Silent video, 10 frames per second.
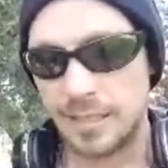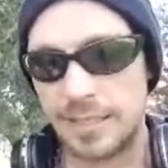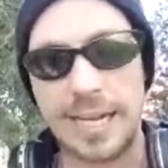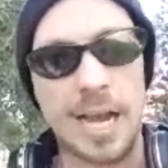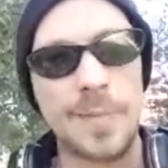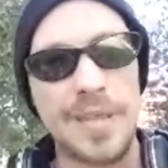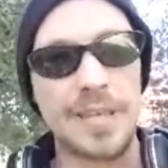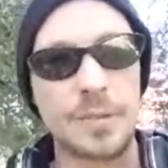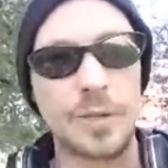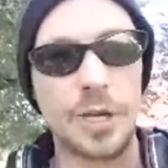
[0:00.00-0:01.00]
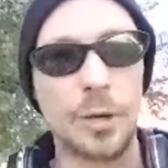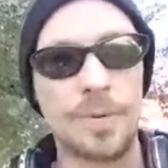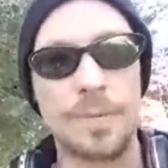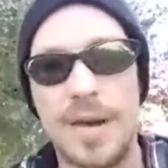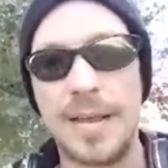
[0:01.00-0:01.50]
to come in this with an
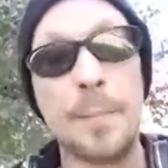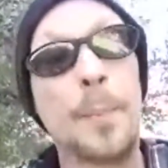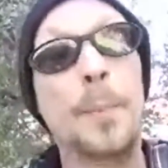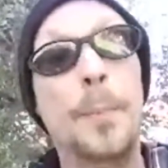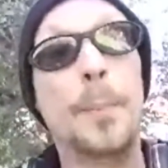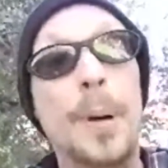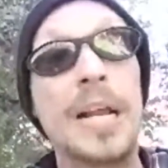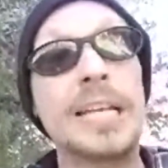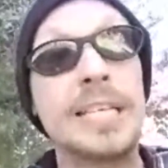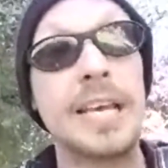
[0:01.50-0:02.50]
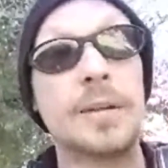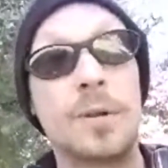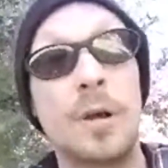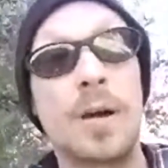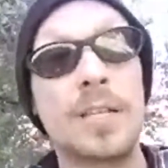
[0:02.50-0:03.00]
open mind. But I did when
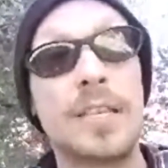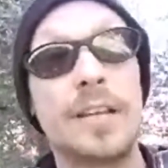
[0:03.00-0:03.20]
I watched the